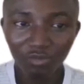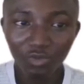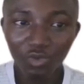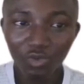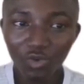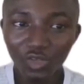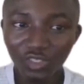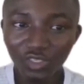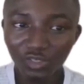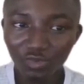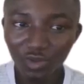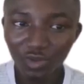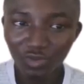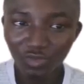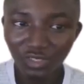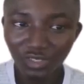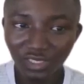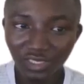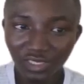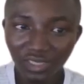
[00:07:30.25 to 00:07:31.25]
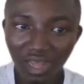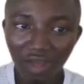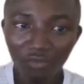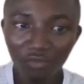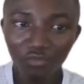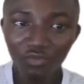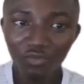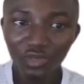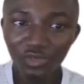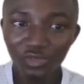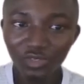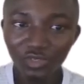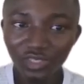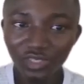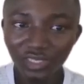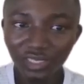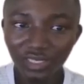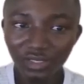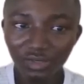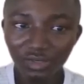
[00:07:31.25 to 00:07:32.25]
Because square root is half, when you
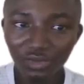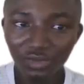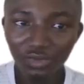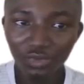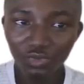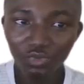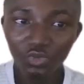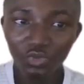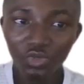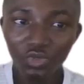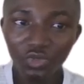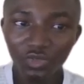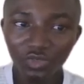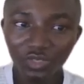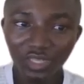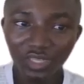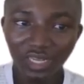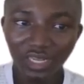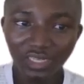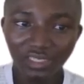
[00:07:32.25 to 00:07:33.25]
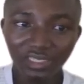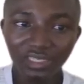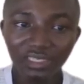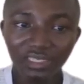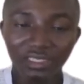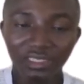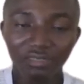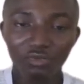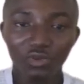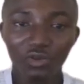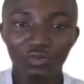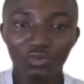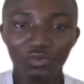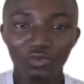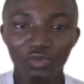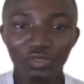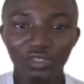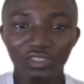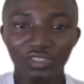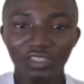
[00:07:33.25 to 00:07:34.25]
use this 2 to cancel the square
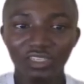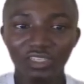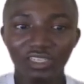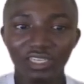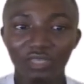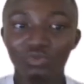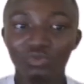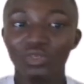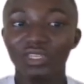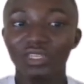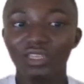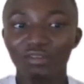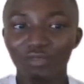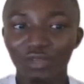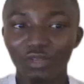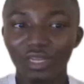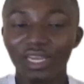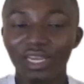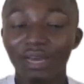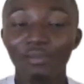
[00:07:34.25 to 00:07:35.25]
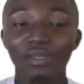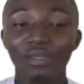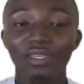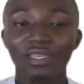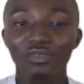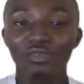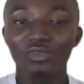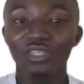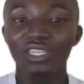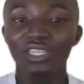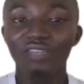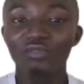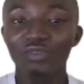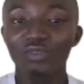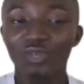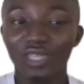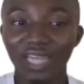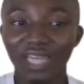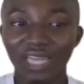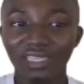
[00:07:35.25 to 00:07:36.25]
root, it will give
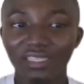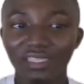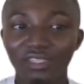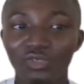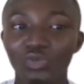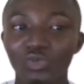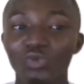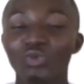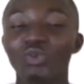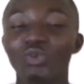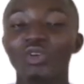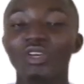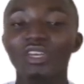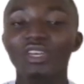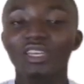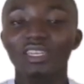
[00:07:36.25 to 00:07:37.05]
you nothing. So